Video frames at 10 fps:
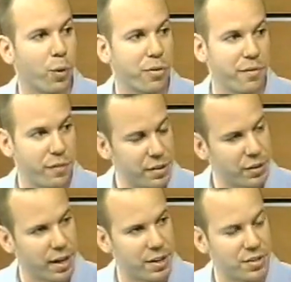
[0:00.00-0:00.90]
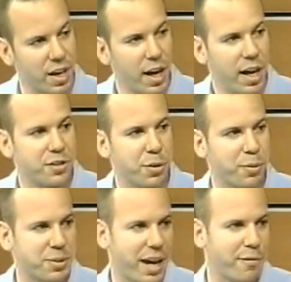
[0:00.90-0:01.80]
fourth and fifth graders, and
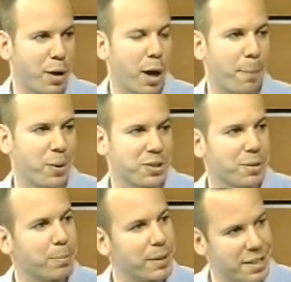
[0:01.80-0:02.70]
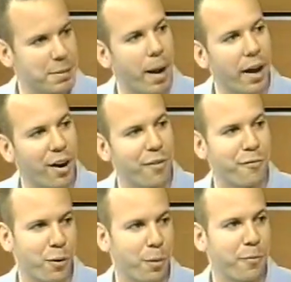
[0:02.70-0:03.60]
so there's kind of a, a, personal place in my heart
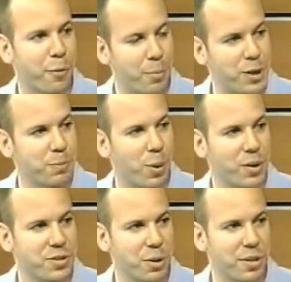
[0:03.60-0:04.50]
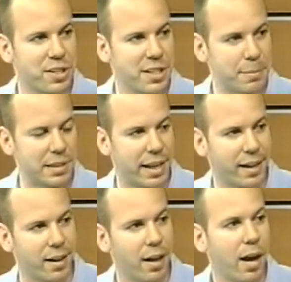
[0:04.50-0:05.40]
for, for Bridgeport, so it seemed
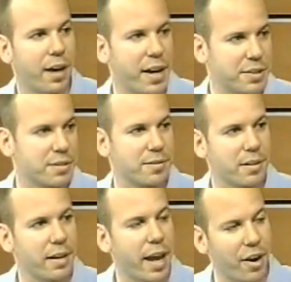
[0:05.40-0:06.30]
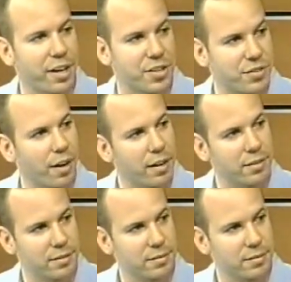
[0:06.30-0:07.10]
like a, a nice area to start.